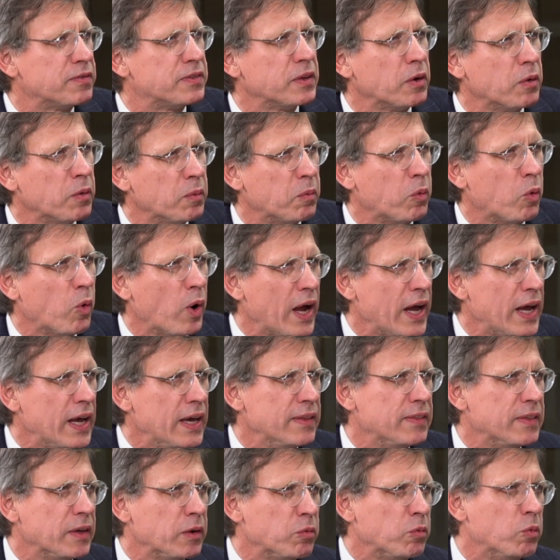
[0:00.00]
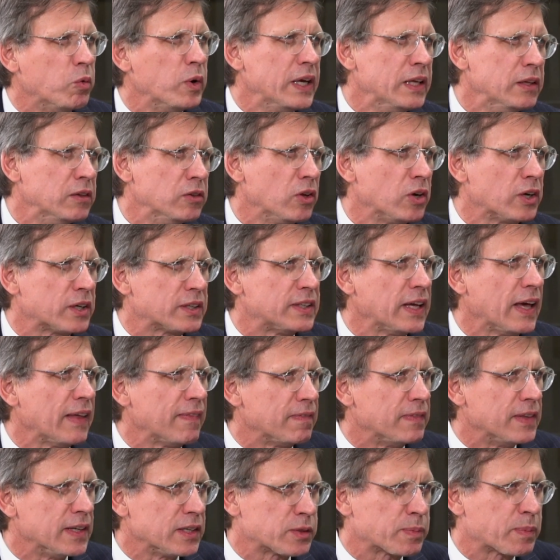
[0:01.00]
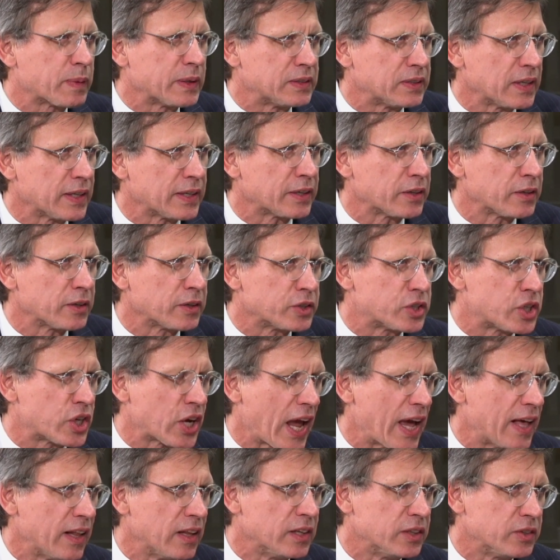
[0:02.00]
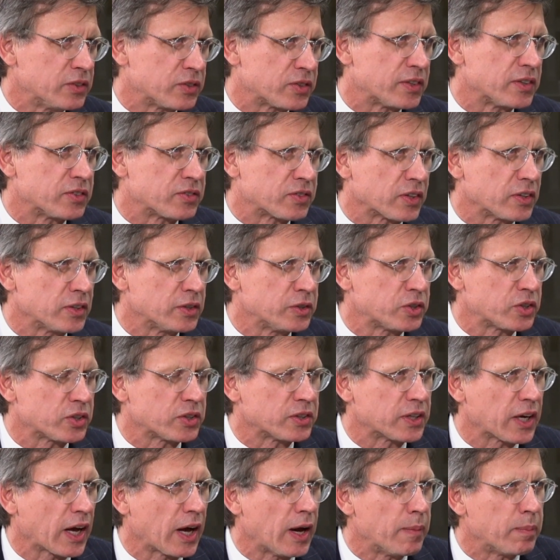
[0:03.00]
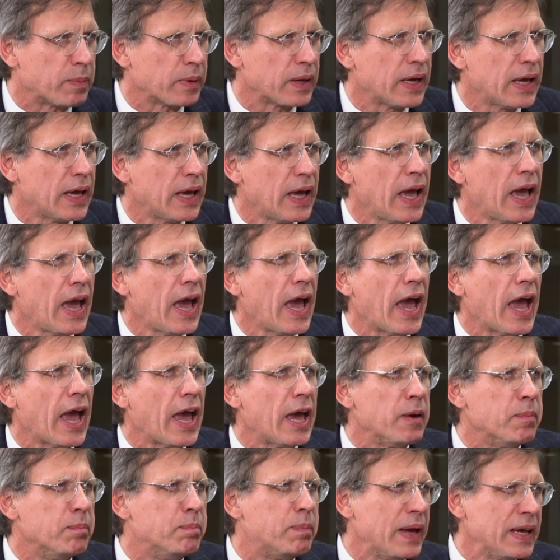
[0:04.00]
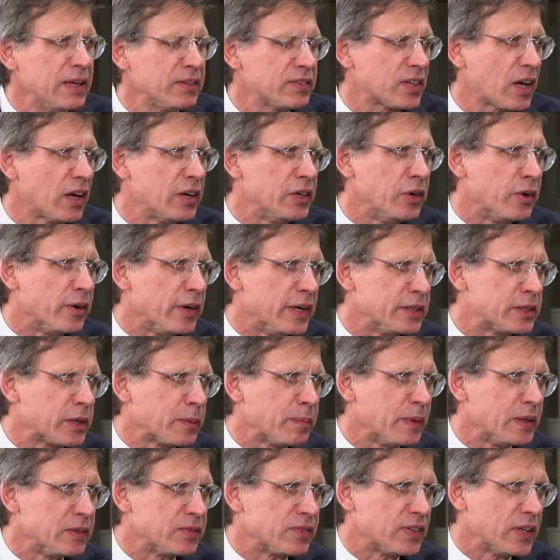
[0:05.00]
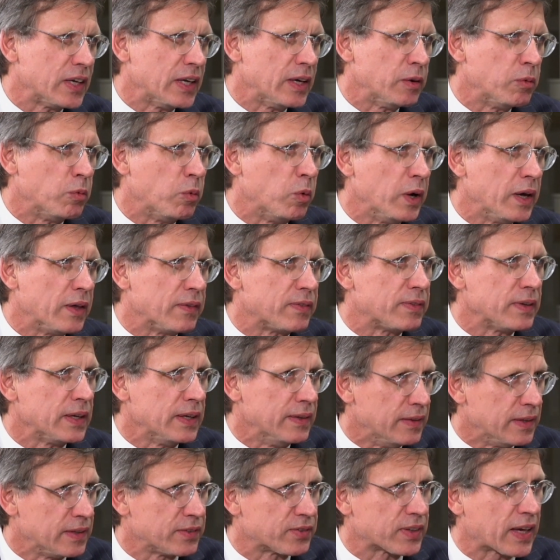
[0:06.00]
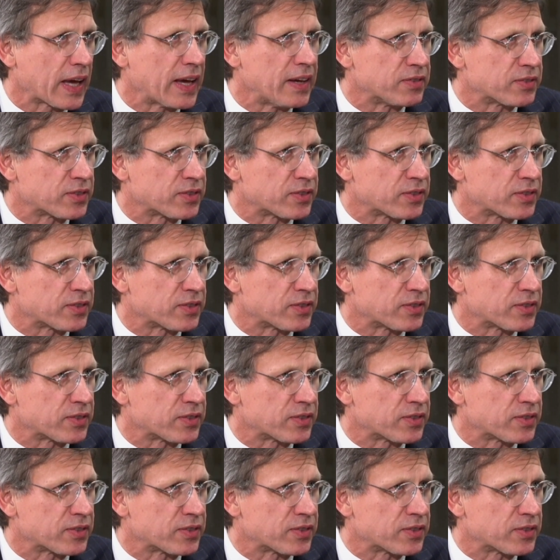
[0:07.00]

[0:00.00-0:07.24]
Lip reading: of the way that we looked at this particular challenge, the Solution Cup. And based on your intimacy with, in this